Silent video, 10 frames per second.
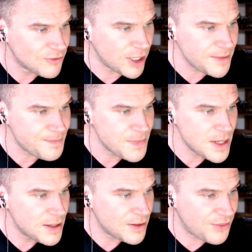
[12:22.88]
right?
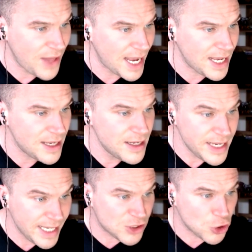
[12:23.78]
That
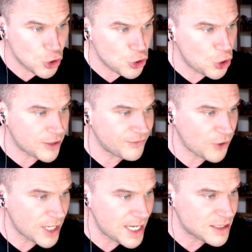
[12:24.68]
is a good-looking
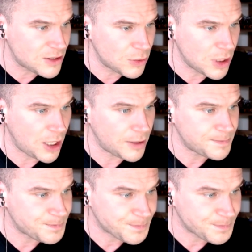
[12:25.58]
front end to a car.